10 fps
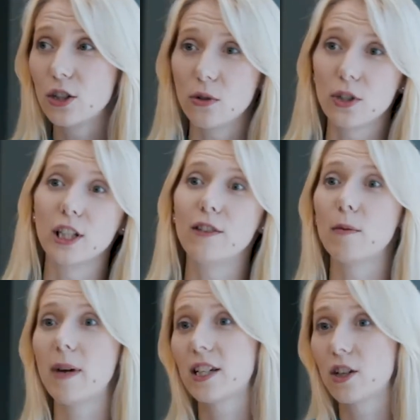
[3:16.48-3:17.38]
to deliver
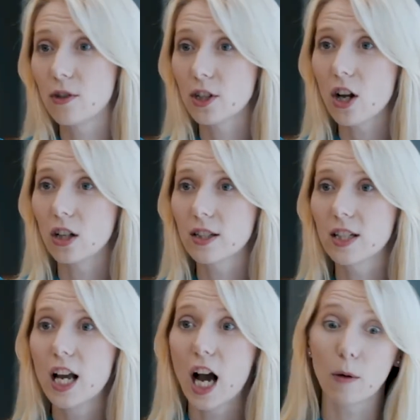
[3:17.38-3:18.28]
better
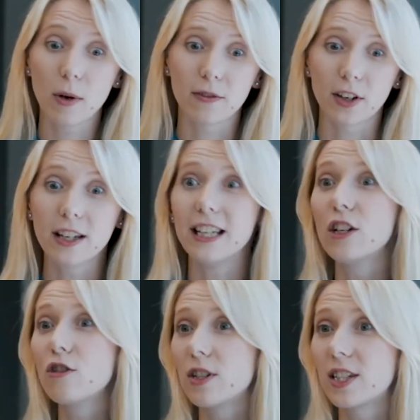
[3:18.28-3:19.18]
results. However,
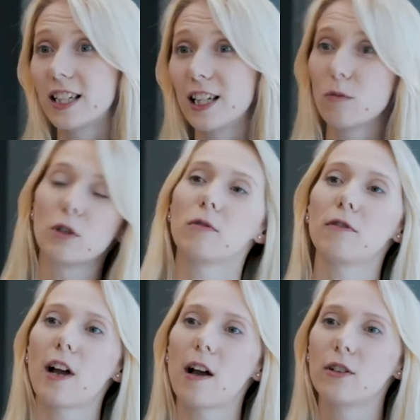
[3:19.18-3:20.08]
interestingly, what we
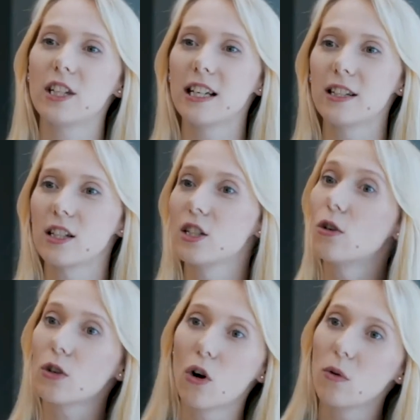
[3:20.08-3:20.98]
found is it's
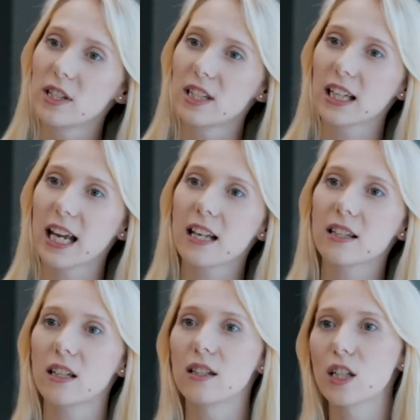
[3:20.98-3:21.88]
not always the
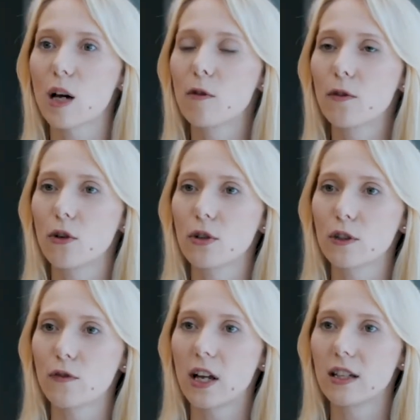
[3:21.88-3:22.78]
case, and some of
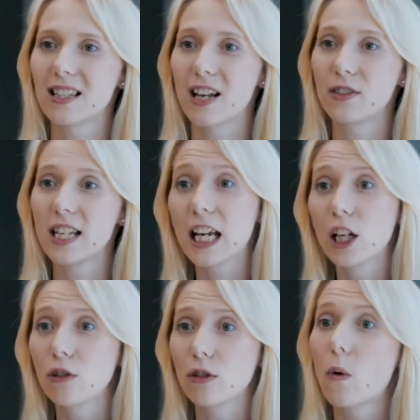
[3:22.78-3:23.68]
those funds have
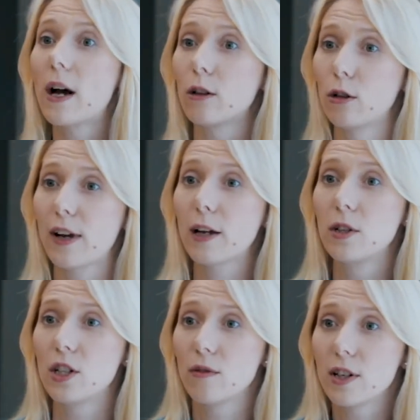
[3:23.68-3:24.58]
taken on quite a lot of
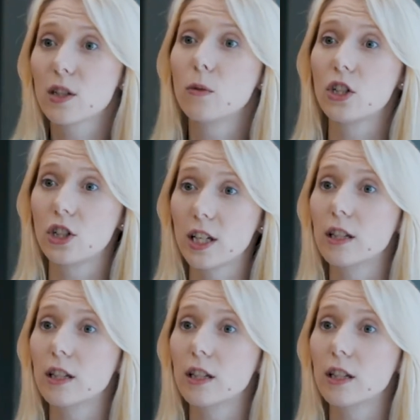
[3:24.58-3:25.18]
equity risk which